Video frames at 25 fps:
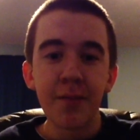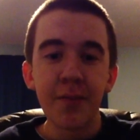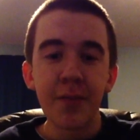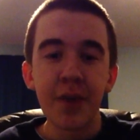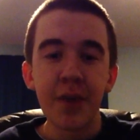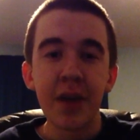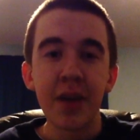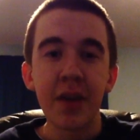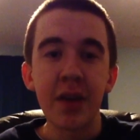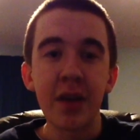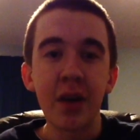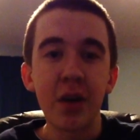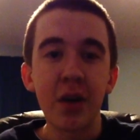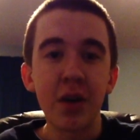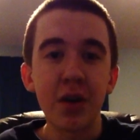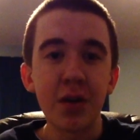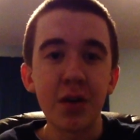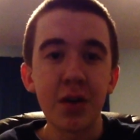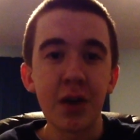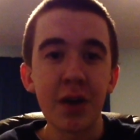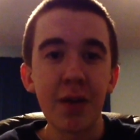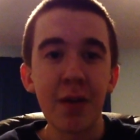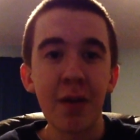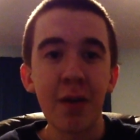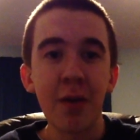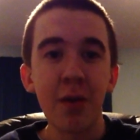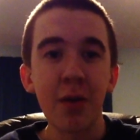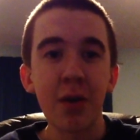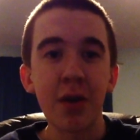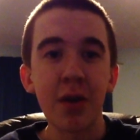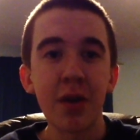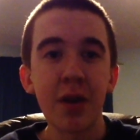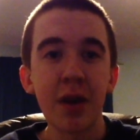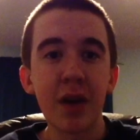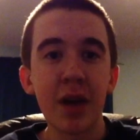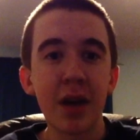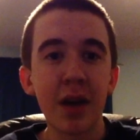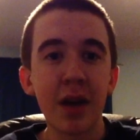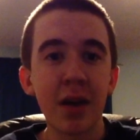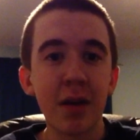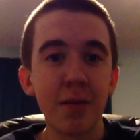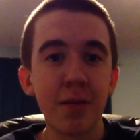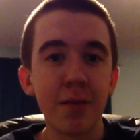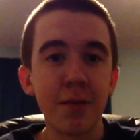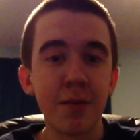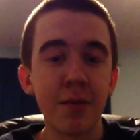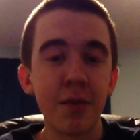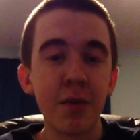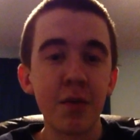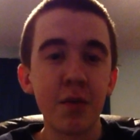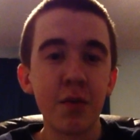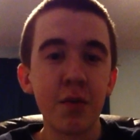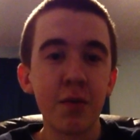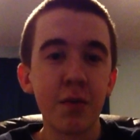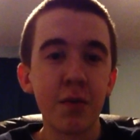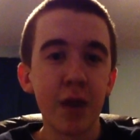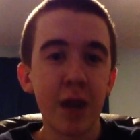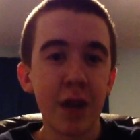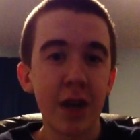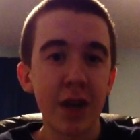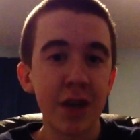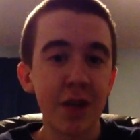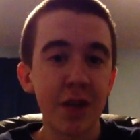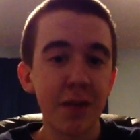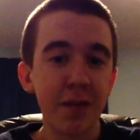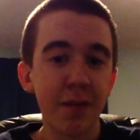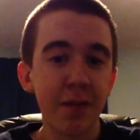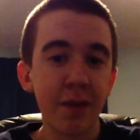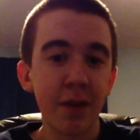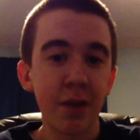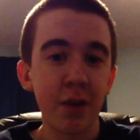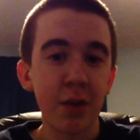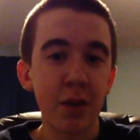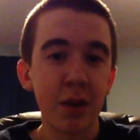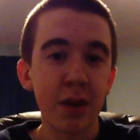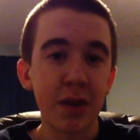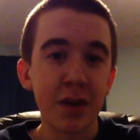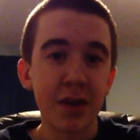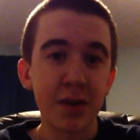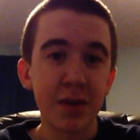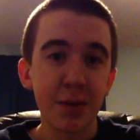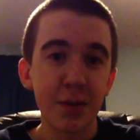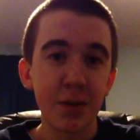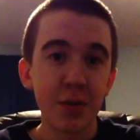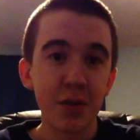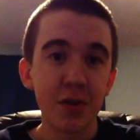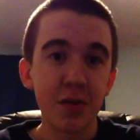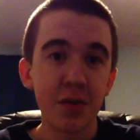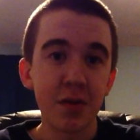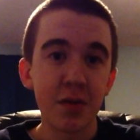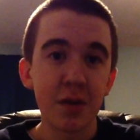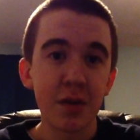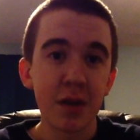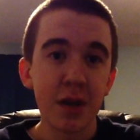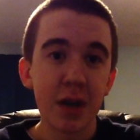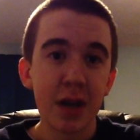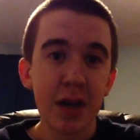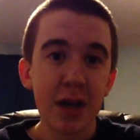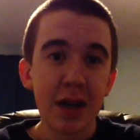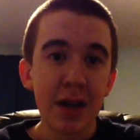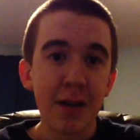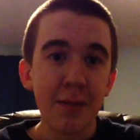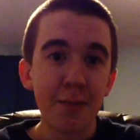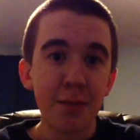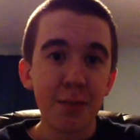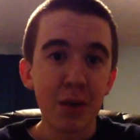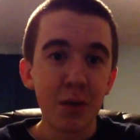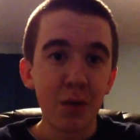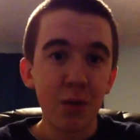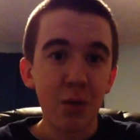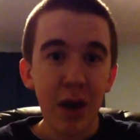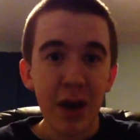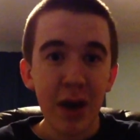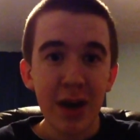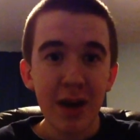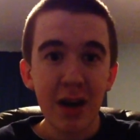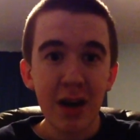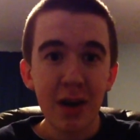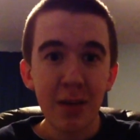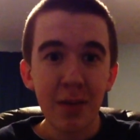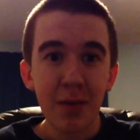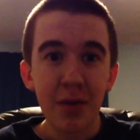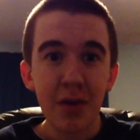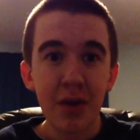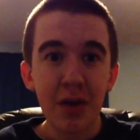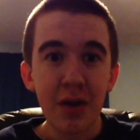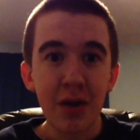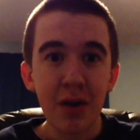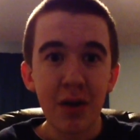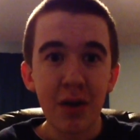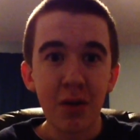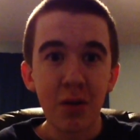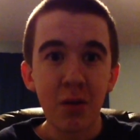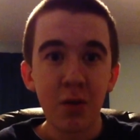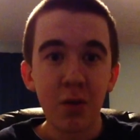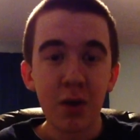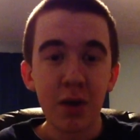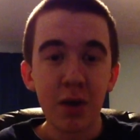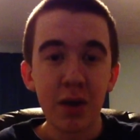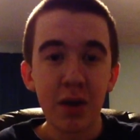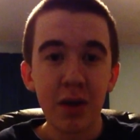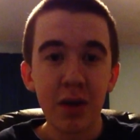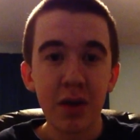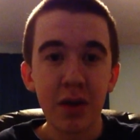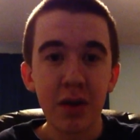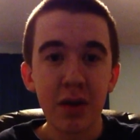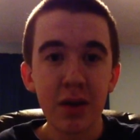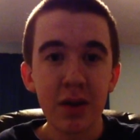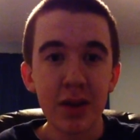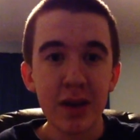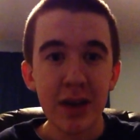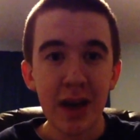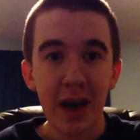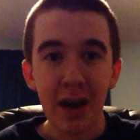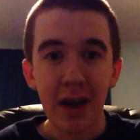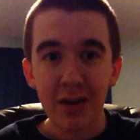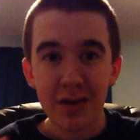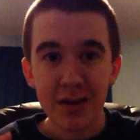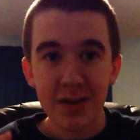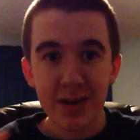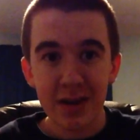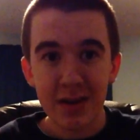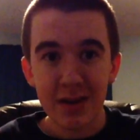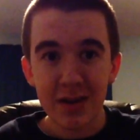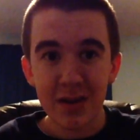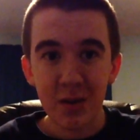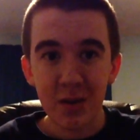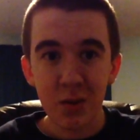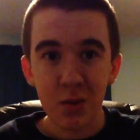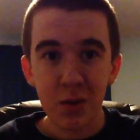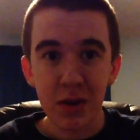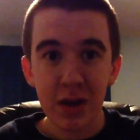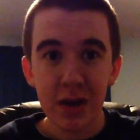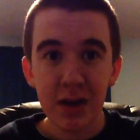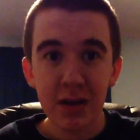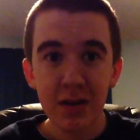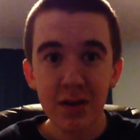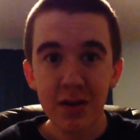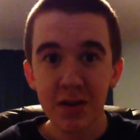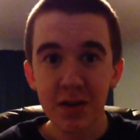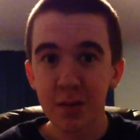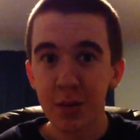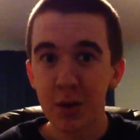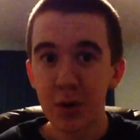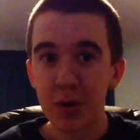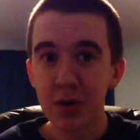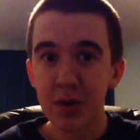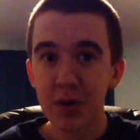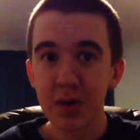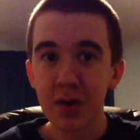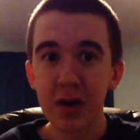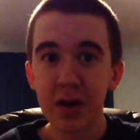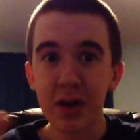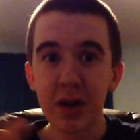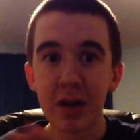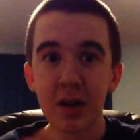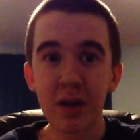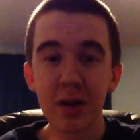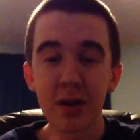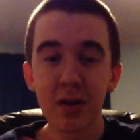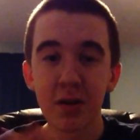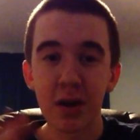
And they also came out with a new flagship phone that's supposed to be right up there with the Galaxy S3, supposedly.